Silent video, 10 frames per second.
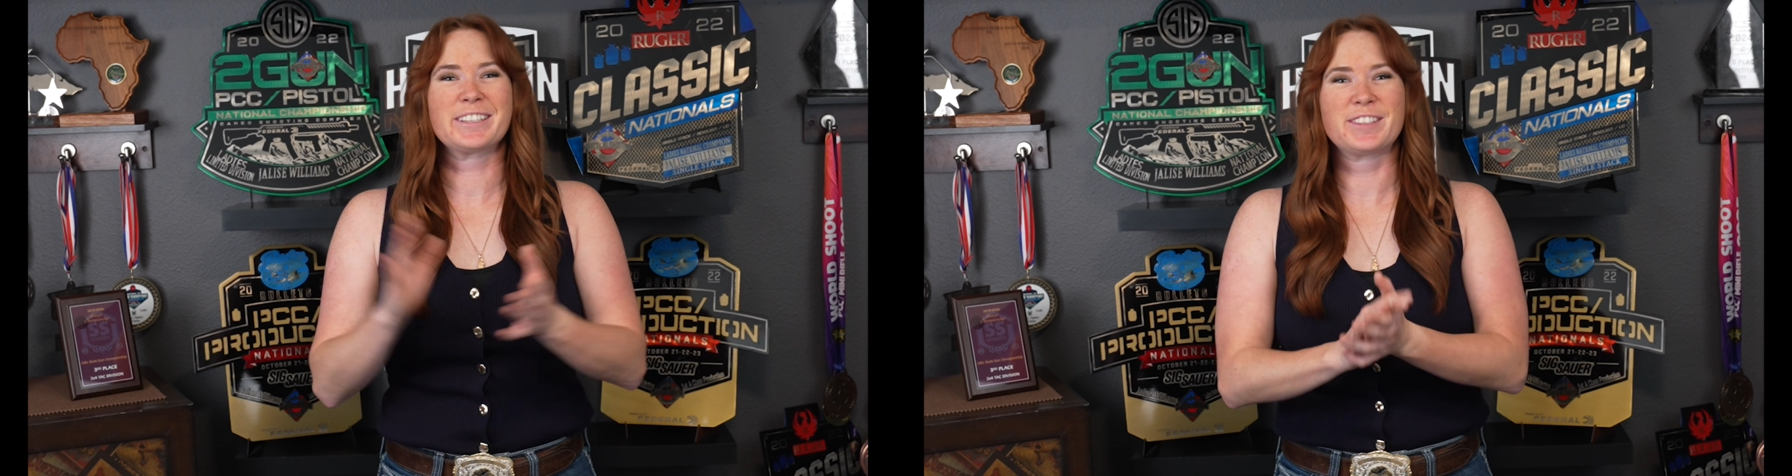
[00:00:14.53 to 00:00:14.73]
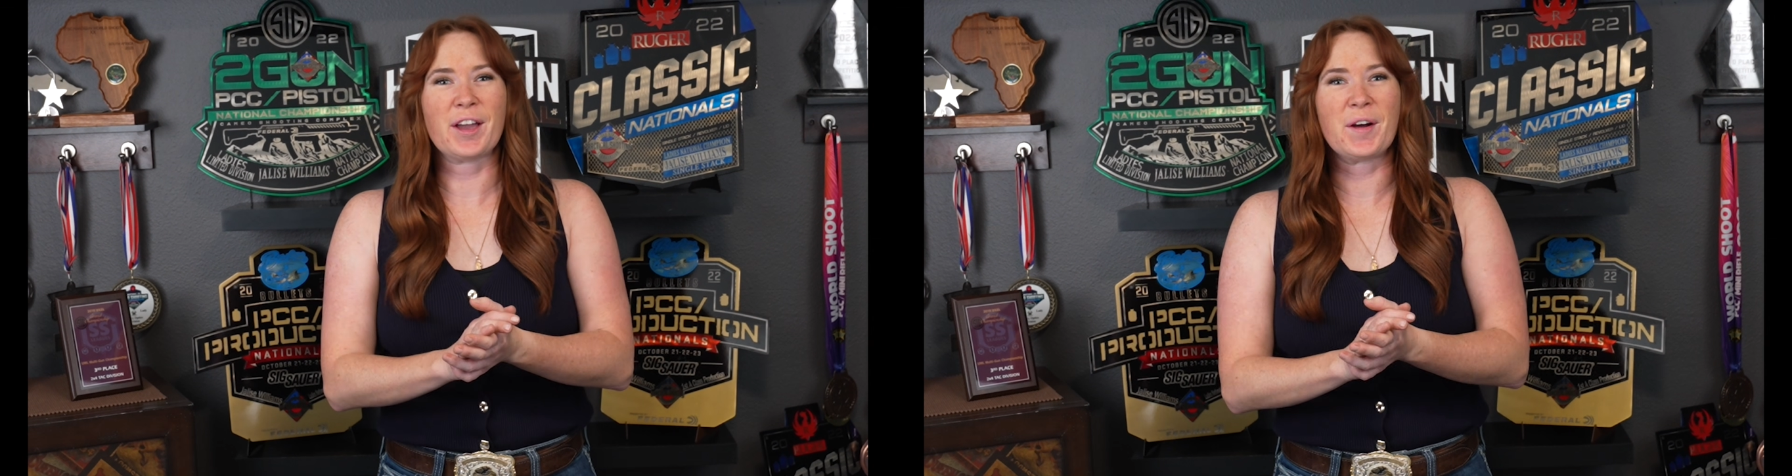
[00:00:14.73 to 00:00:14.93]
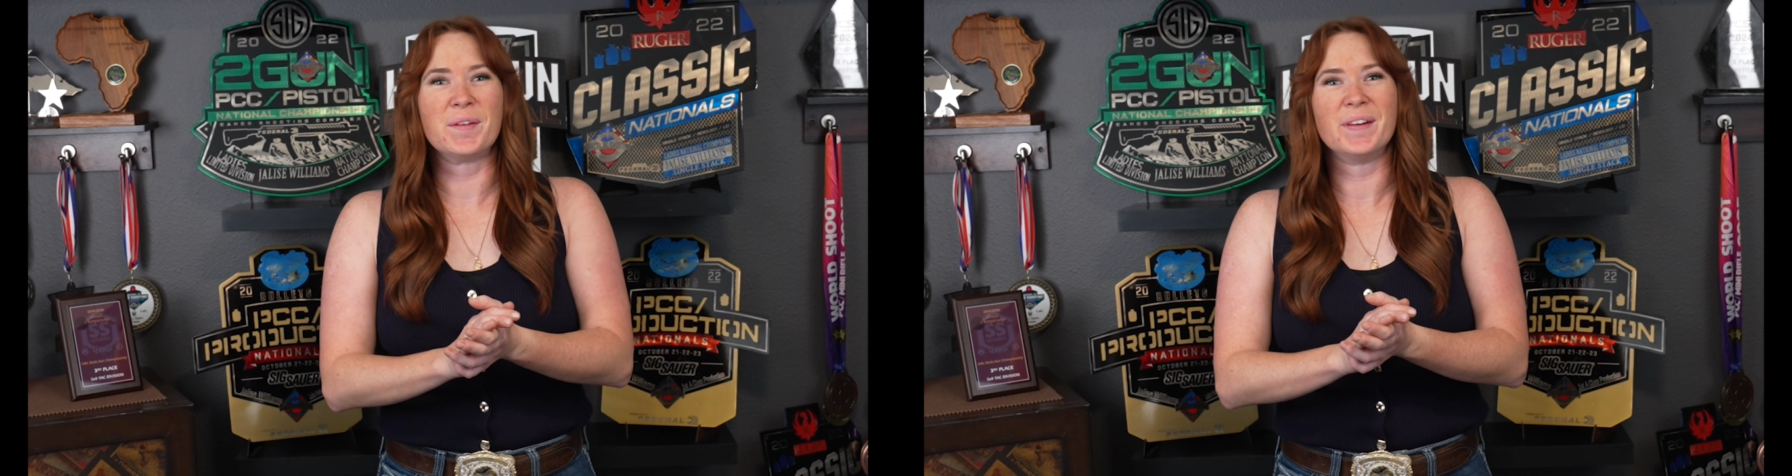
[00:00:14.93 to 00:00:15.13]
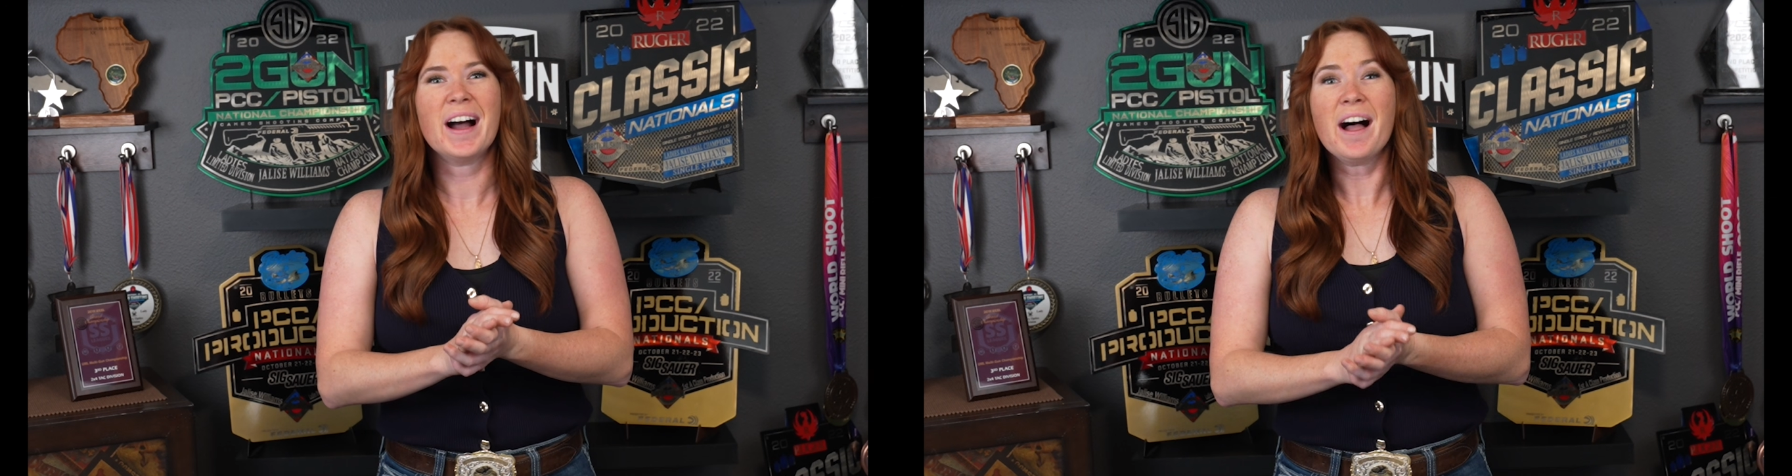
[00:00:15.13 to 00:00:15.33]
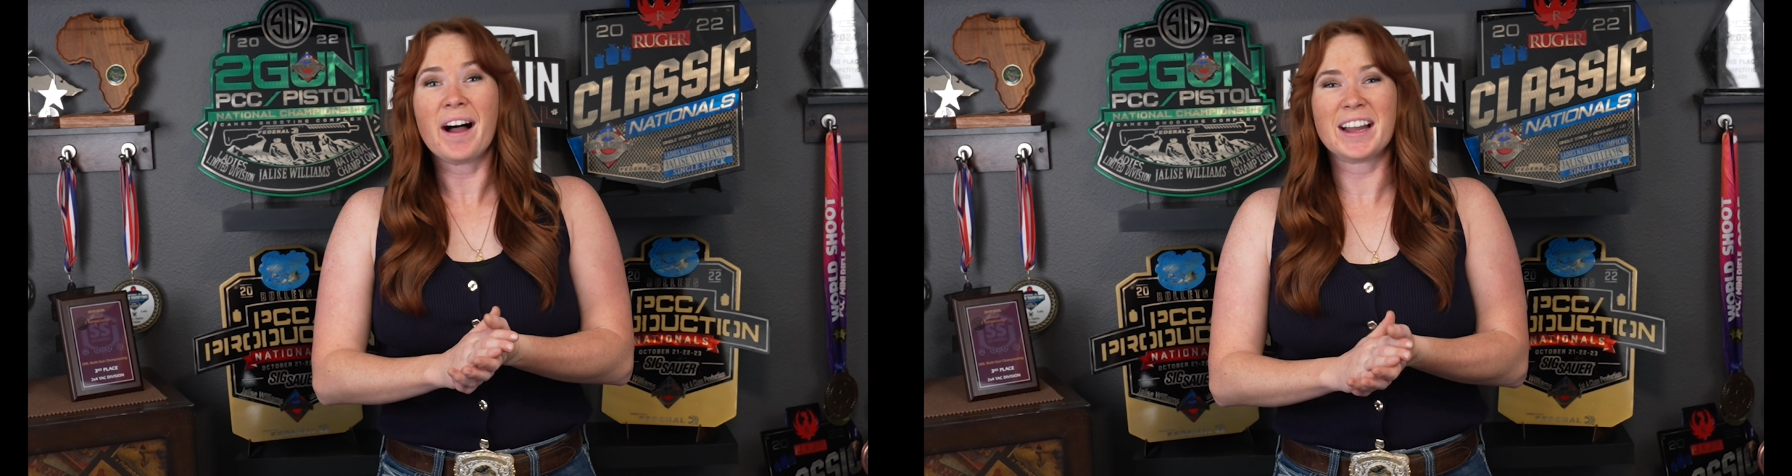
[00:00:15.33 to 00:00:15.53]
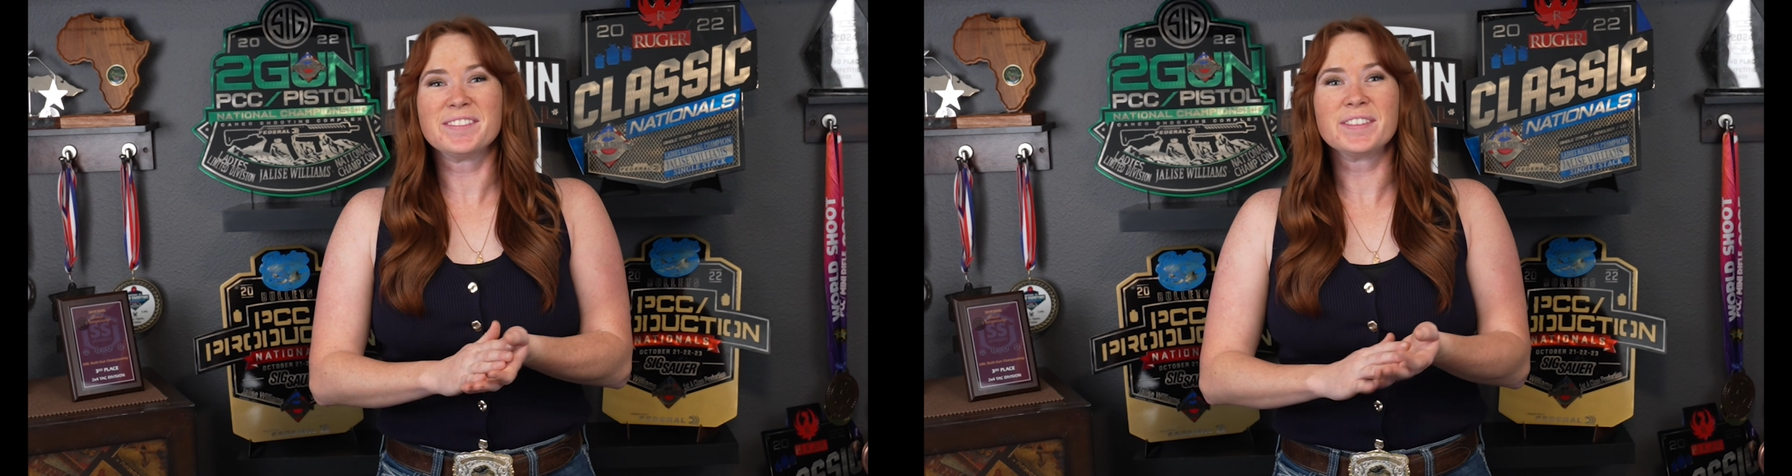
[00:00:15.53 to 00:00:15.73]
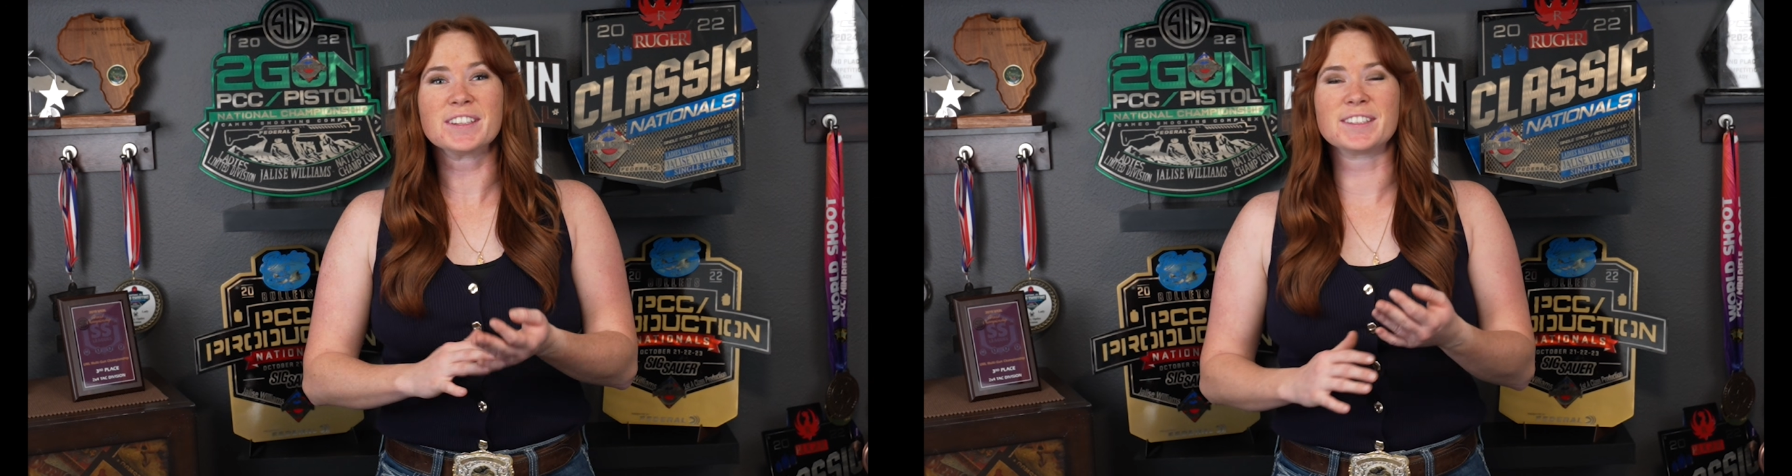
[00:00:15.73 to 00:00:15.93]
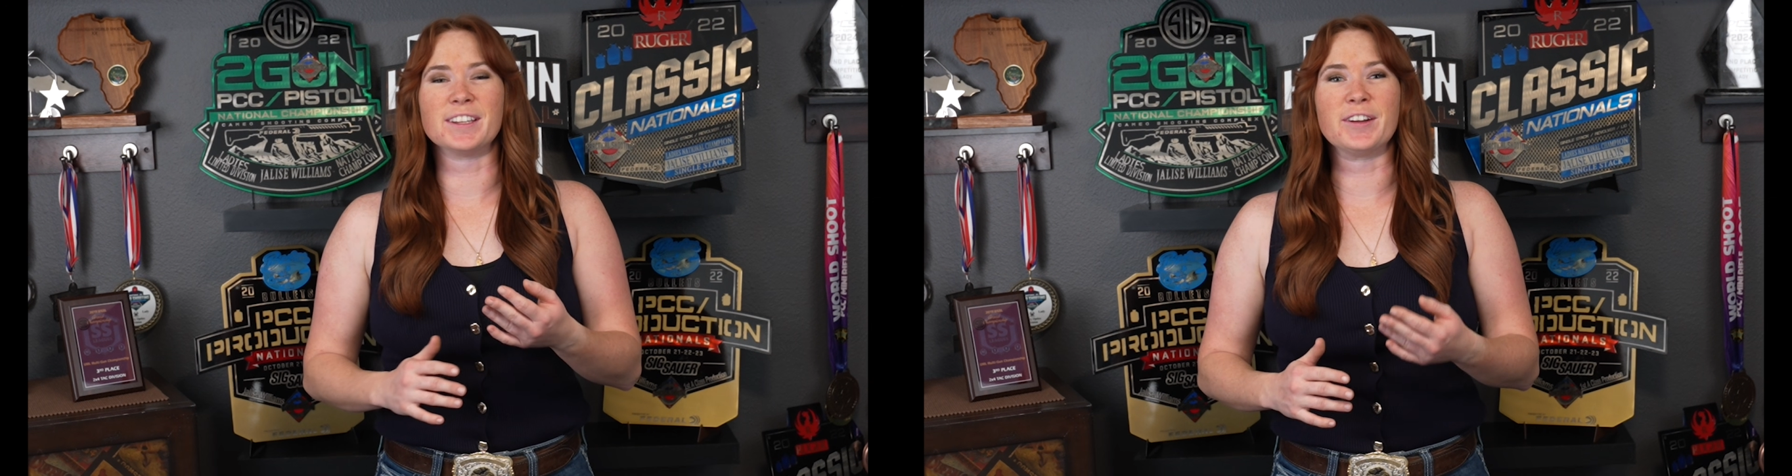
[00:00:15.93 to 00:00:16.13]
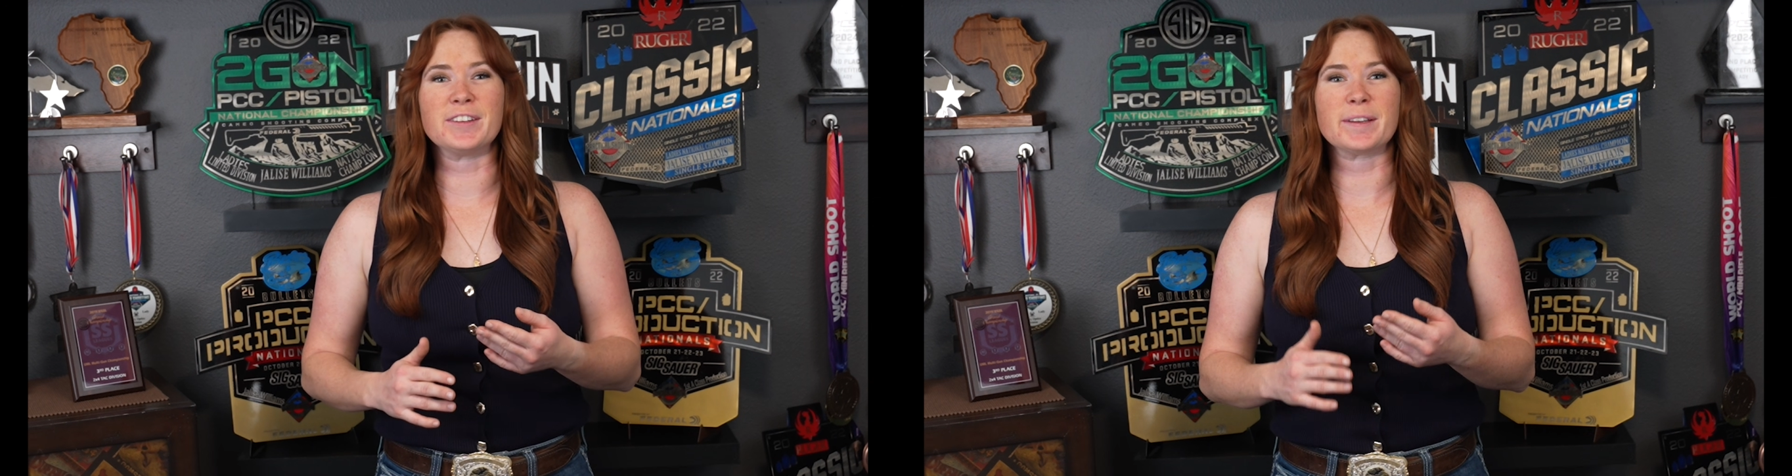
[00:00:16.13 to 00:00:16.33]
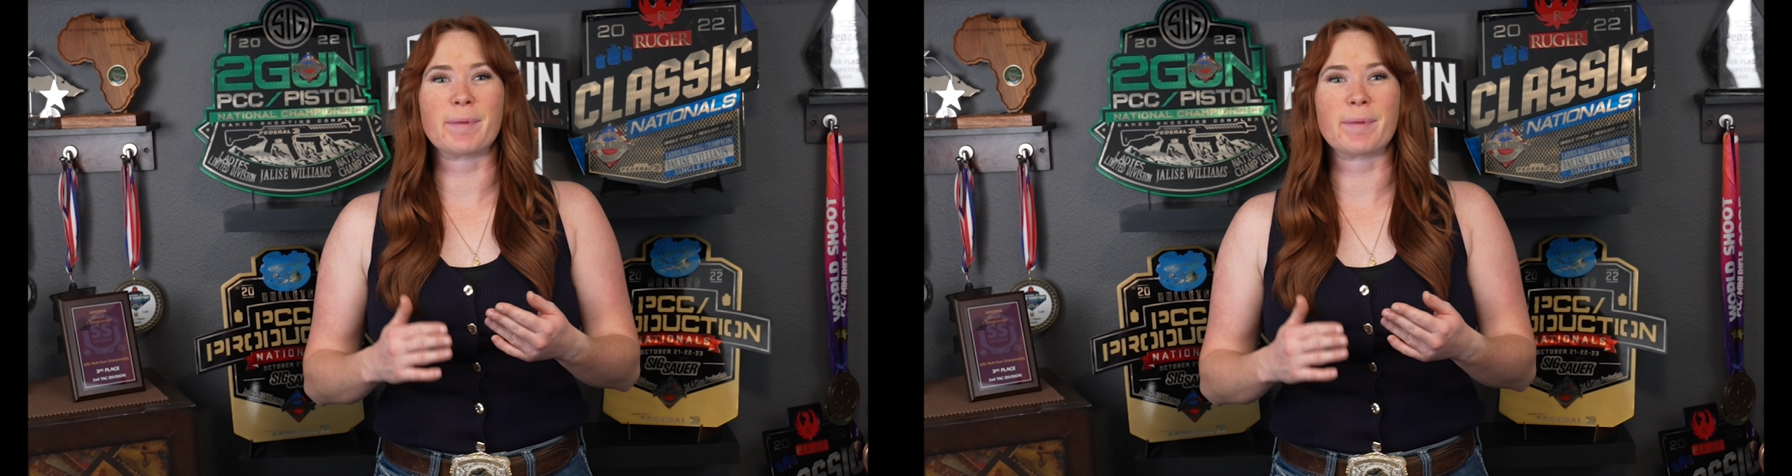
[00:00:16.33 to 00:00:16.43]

So, I first learned